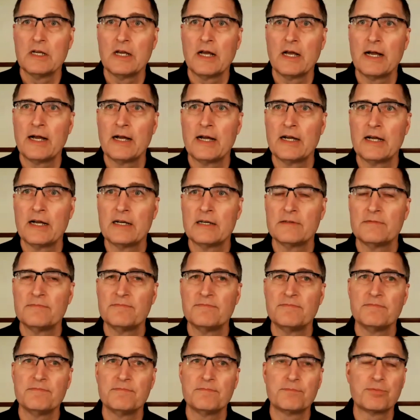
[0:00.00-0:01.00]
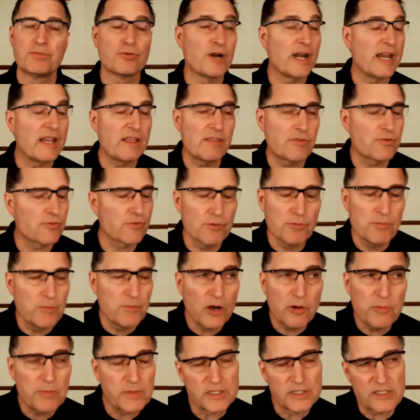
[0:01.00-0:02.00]
uh, breakthrough
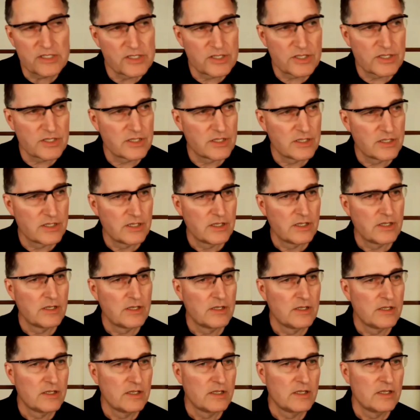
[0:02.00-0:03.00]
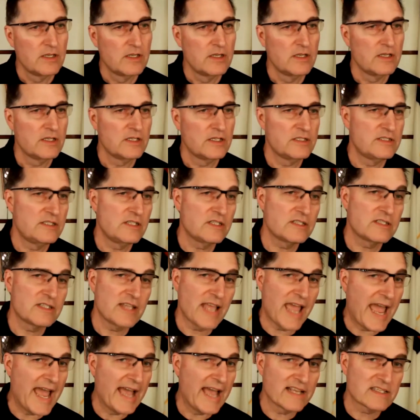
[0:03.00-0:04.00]
moments. He's just
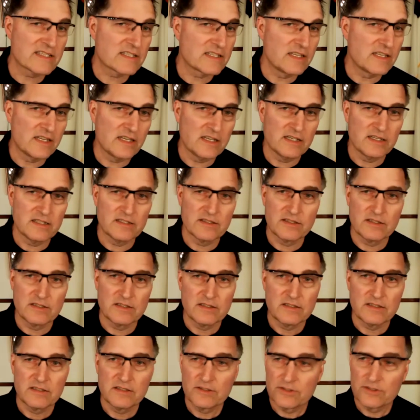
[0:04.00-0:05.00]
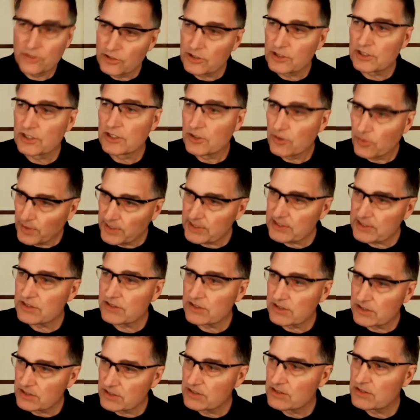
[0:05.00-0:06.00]
asking good
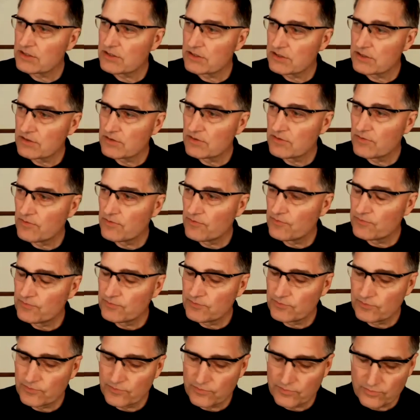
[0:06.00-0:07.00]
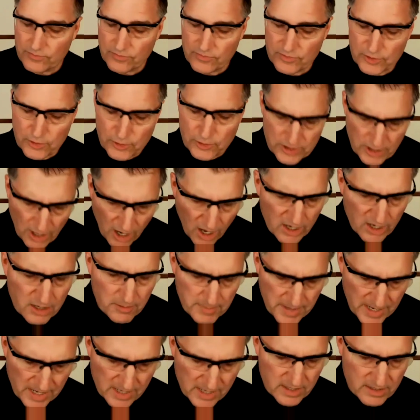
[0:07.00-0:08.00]
questions. So talk
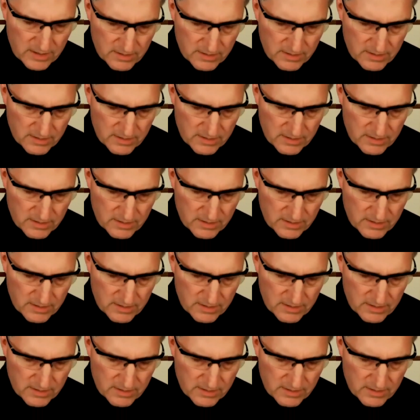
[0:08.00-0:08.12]
about it.